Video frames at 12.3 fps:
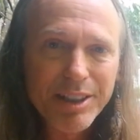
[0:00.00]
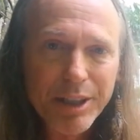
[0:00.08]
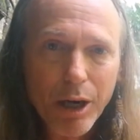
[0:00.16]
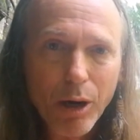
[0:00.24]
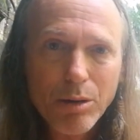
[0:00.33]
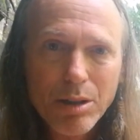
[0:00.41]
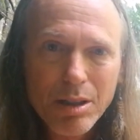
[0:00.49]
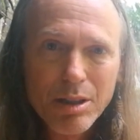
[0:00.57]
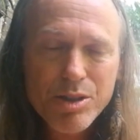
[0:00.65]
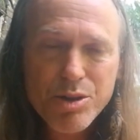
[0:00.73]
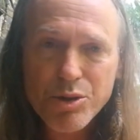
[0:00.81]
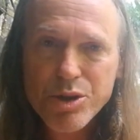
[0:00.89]
you know?
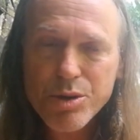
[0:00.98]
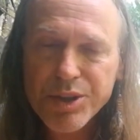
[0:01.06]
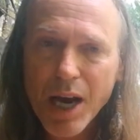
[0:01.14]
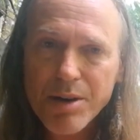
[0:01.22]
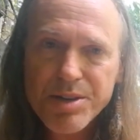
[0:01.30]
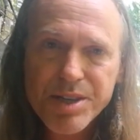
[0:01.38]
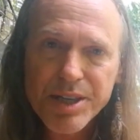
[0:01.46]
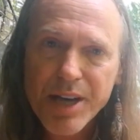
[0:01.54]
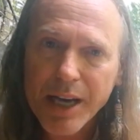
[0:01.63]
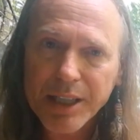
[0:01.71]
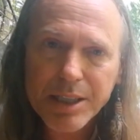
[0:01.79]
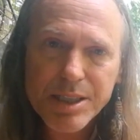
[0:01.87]
So two thousand
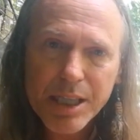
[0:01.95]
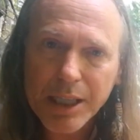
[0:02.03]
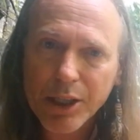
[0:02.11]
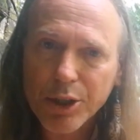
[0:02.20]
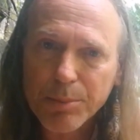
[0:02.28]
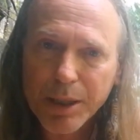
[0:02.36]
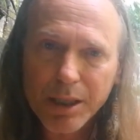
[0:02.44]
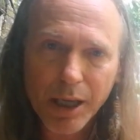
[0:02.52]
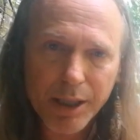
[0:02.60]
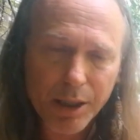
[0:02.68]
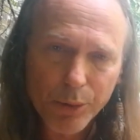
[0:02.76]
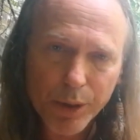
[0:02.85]
nineteen could be
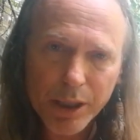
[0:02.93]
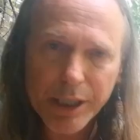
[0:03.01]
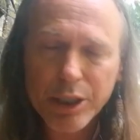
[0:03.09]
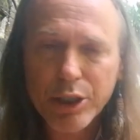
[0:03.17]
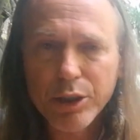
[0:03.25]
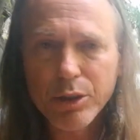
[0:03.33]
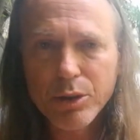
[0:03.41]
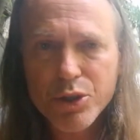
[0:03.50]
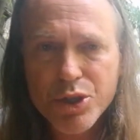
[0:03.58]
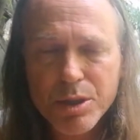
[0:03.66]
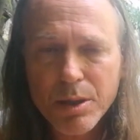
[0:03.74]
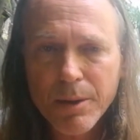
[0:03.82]
like a really
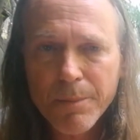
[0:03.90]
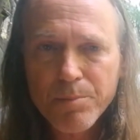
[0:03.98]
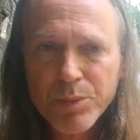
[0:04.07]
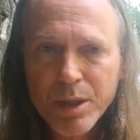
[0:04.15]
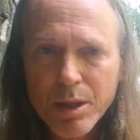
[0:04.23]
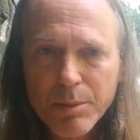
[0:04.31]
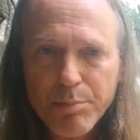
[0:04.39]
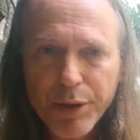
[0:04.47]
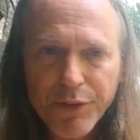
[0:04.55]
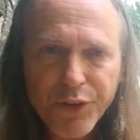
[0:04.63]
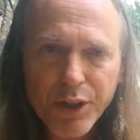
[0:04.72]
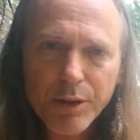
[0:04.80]
huge
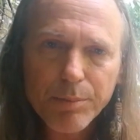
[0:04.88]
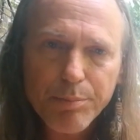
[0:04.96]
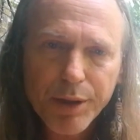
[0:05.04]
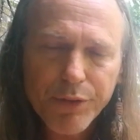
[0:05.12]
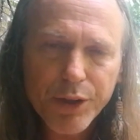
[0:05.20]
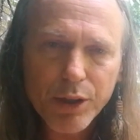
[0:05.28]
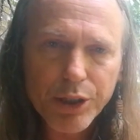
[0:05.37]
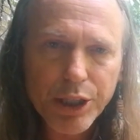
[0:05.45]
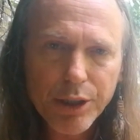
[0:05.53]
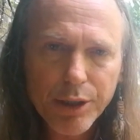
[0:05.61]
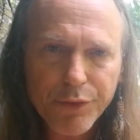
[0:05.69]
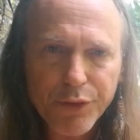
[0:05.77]
pivotal, pivotal
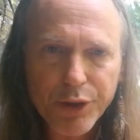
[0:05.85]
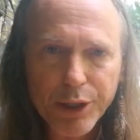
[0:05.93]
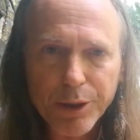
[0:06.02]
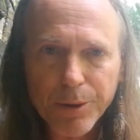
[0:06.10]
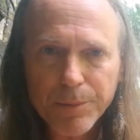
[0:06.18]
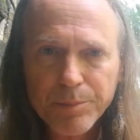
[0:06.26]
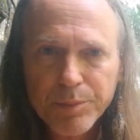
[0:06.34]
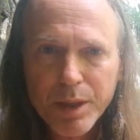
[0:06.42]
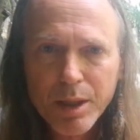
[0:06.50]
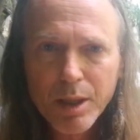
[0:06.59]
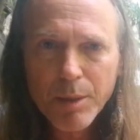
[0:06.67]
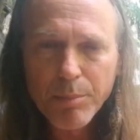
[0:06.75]
year for you.
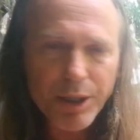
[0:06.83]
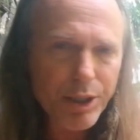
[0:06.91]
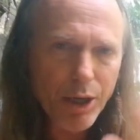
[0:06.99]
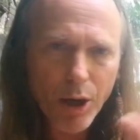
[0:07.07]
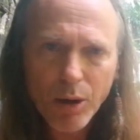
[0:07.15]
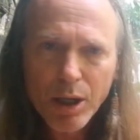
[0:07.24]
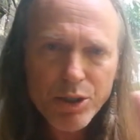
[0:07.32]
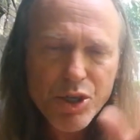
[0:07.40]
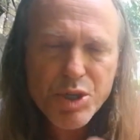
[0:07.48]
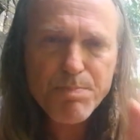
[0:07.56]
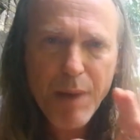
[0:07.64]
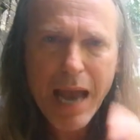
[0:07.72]
But you know,
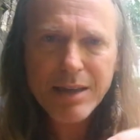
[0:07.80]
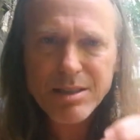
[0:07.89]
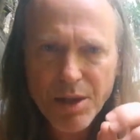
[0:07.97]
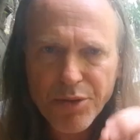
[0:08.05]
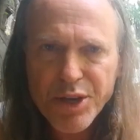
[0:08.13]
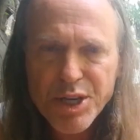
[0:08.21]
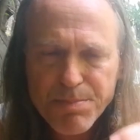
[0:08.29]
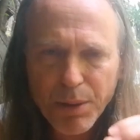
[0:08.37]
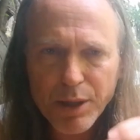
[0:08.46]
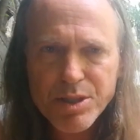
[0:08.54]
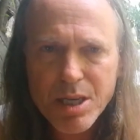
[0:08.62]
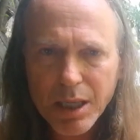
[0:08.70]
just back to this
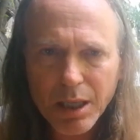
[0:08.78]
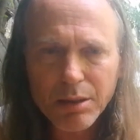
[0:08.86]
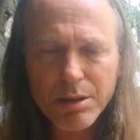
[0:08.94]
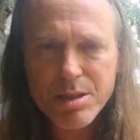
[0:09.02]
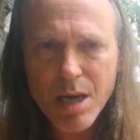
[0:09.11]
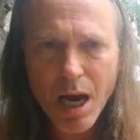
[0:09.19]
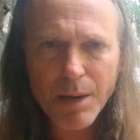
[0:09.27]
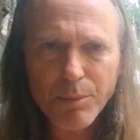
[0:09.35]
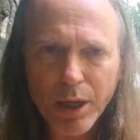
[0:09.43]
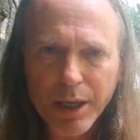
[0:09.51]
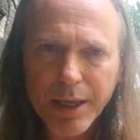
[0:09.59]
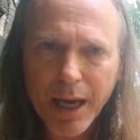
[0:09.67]
particular
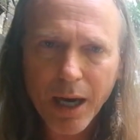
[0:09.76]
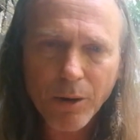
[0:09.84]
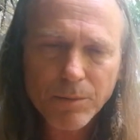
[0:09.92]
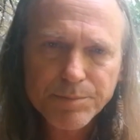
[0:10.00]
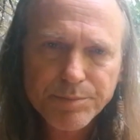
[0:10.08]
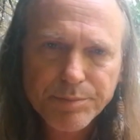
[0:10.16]
time right now,